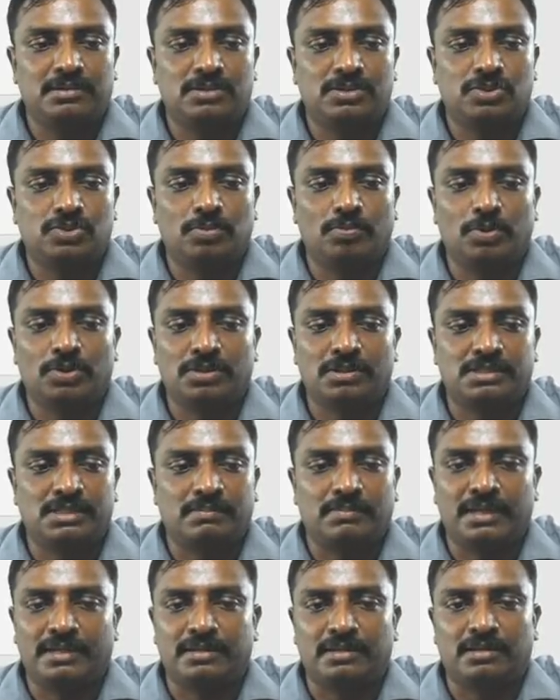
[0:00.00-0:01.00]
So both are
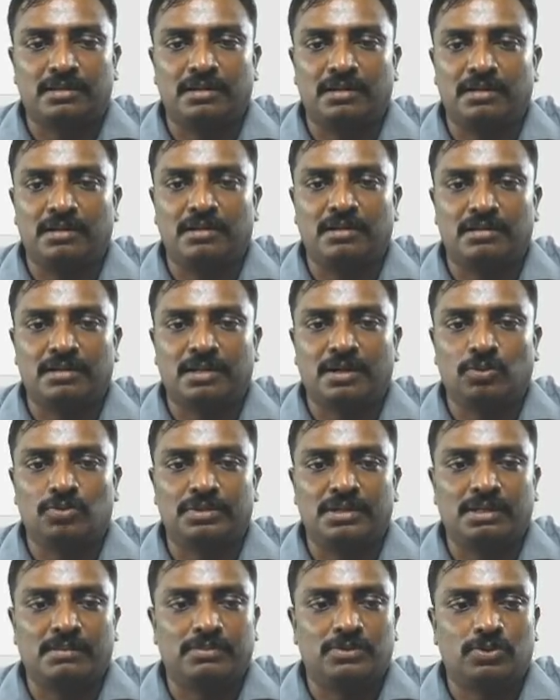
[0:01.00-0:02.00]
same, like
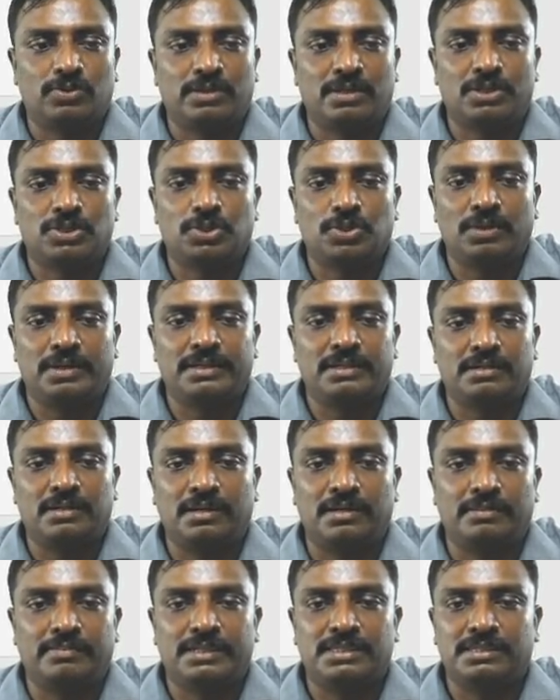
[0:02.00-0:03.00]
counting thresholding
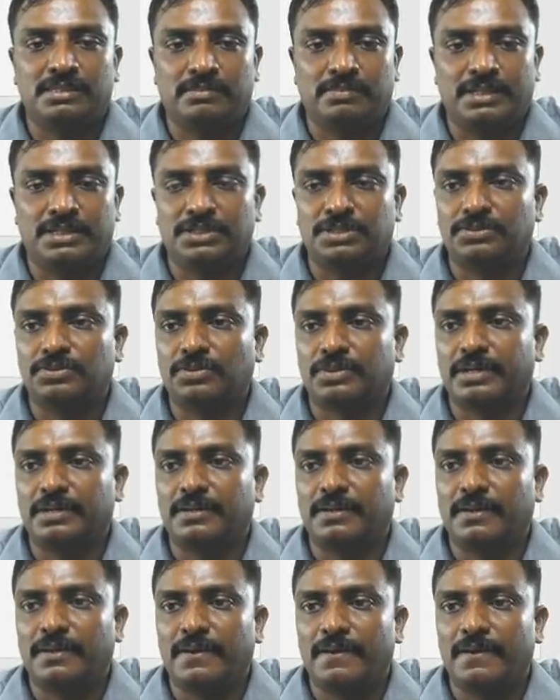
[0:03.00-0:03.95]
and image segmentation. Okay.